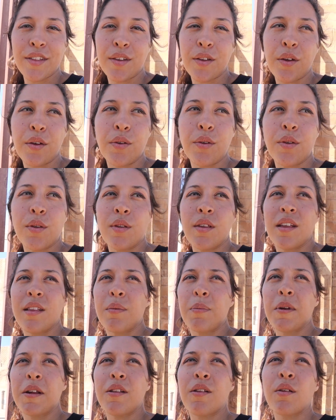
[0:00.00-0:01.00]
closed.
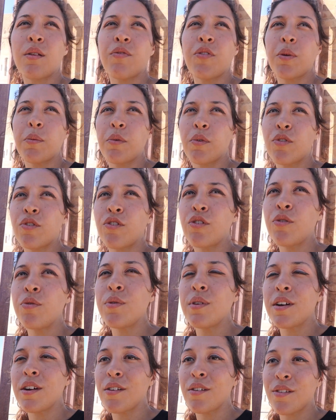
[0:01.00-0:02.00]
It's been closed for almost 2
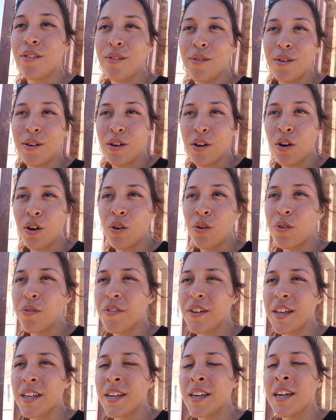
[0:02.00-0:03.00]
years due to
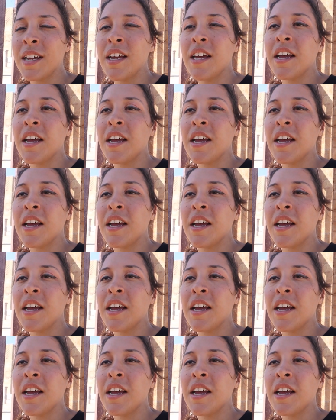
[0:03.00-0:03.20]
COVID,